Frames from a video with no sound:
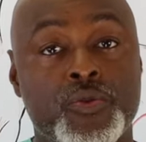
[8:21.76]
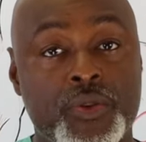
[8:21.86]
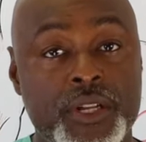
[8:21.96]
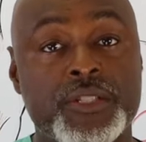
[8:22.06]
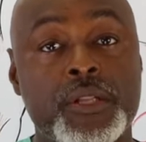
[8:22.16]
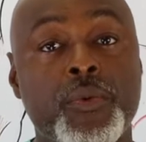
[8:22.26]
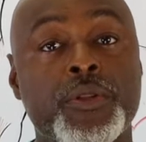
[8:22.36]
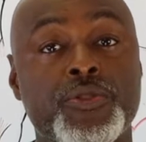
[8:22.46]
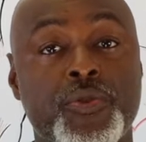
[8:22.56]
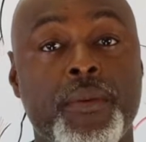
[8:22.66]
Traditionally,
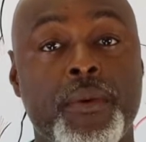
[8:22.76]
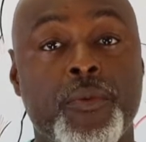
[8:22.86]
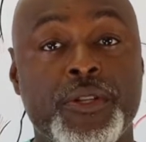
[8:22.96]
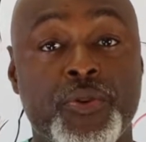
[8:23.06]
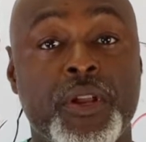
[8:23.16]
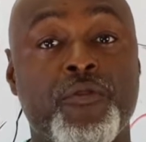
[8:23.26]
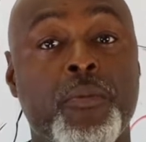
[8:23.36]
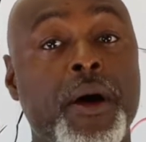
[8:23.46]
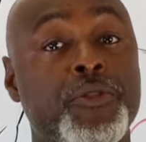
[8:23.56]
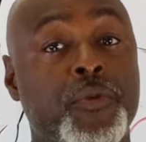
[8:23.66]
with the treatment, we treat it for
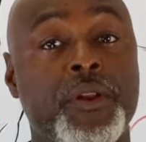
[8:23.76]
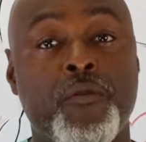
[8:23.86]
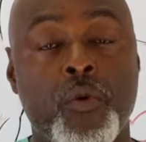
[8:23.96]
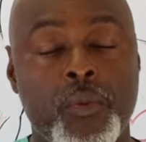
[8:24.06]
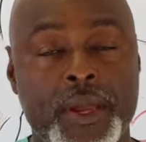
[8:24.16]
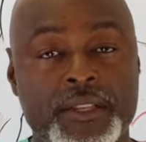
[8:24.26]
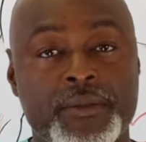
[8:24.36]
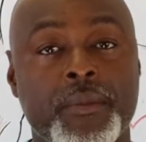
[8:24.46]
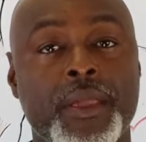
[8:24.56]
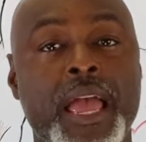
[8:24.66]
about three to four
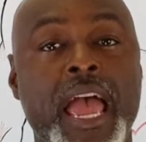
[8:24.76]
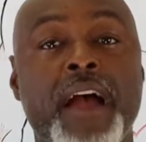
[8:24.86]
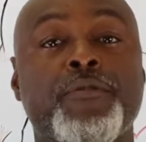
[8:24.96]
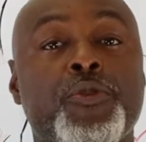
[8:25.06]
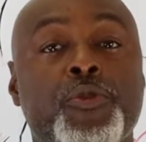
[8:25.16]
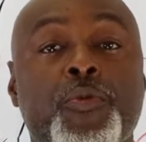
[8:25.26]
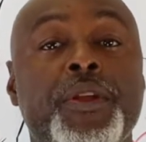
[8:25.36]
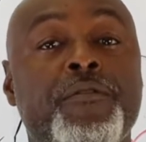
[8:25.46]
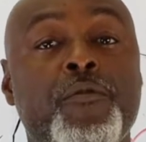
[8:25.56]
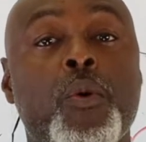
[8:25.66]
weeks. After
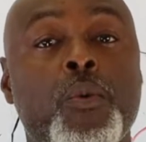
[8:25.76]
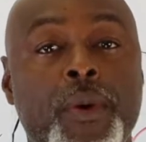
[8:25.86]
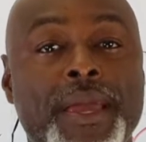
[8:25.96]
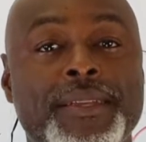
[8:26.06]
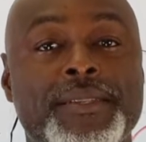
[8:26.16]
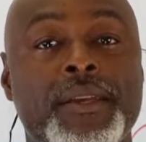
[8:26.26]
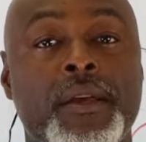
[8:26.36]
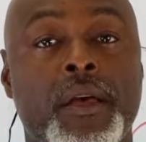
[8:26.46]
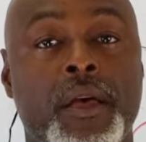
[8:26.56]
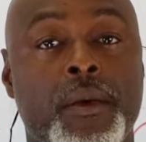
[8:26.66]
three to four weeks,
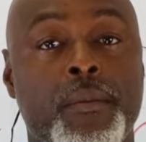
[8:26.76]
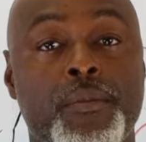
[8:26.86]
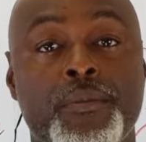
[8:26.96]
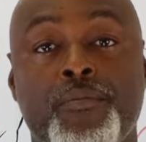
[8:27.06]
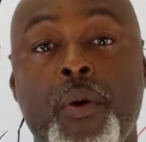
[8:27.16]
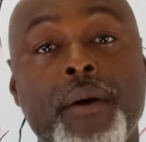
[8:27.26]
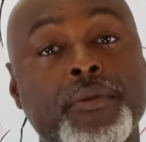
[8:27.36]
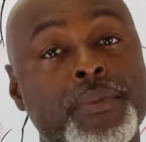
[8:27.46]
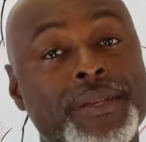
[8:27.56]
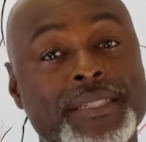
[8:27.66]

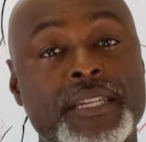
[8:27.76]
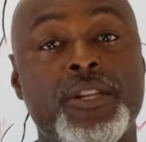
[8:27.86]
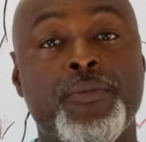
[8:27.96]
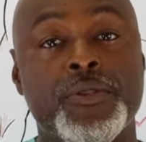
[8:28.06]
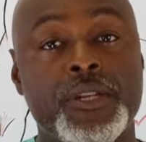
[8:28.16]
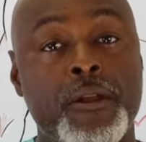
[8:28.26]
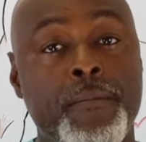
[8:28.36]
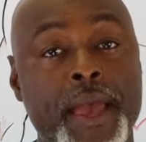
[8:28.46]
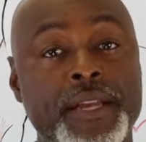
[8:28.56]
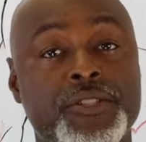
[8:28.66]
probably 60%
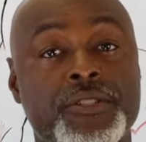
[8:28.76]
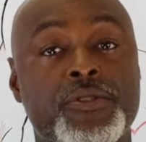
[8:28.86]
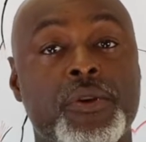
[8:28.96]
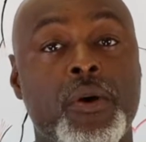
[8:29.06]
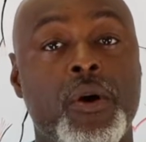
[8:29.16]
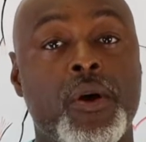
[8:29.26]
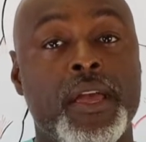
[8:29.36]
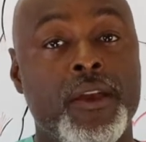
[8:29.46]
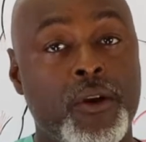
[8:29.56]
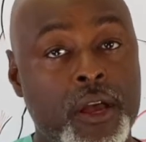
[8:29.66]
of patients,
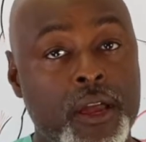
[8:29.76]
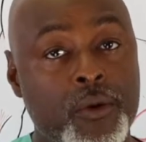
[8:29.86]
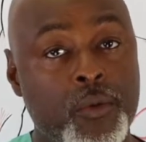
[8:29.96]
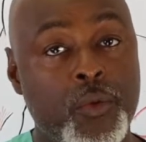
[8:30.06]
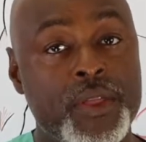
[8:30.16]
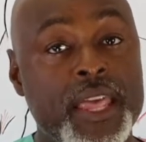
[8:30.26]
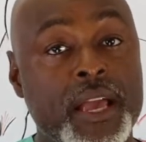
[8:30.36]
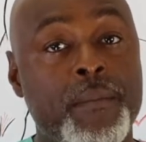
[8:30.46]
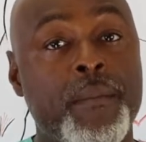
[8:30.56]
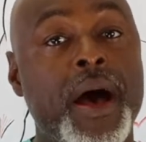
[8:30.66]
when they
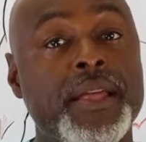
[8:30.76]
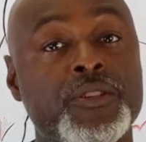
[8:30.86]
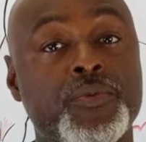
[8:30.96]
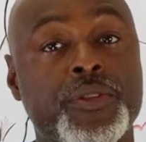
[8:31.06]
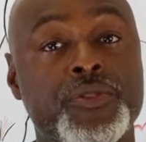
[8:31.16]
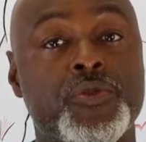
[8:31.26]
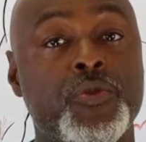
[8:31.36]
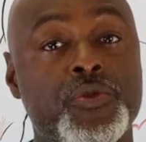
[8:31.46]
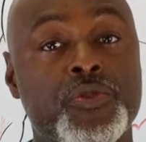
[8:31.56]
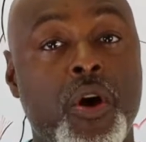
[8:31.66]
combine this with a
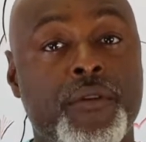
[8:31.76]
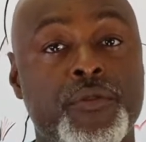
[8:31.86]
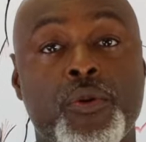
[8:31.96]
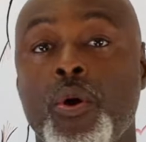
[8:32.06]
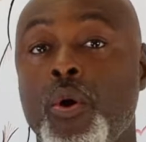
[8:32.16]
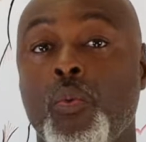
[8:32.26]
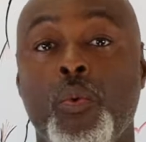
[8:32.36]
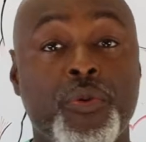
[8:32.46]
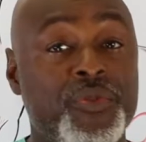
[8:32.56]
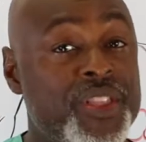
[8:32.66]
stool softener,
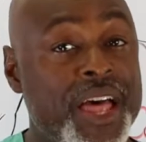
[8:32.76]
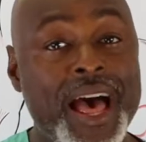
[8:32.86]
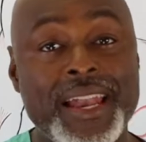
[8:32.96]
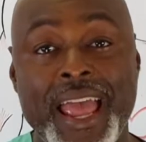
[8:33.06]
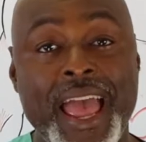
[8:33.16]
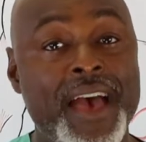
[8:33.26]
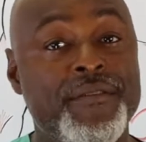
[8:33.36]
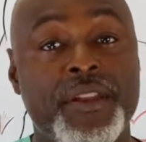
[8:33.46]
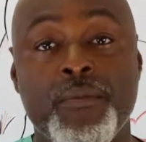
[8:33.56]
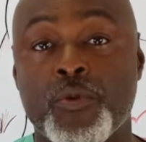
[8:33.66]
will not
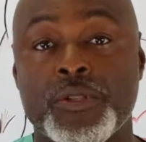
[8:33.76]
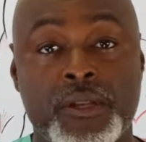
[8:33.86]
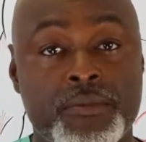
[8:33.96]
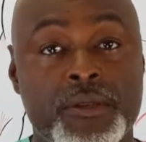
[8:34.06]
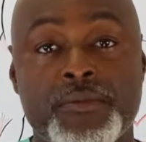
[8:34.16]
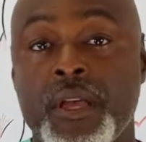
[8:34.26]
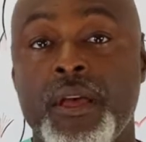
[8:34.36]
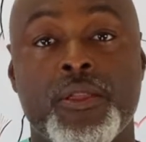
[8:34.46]
have any more symptoms.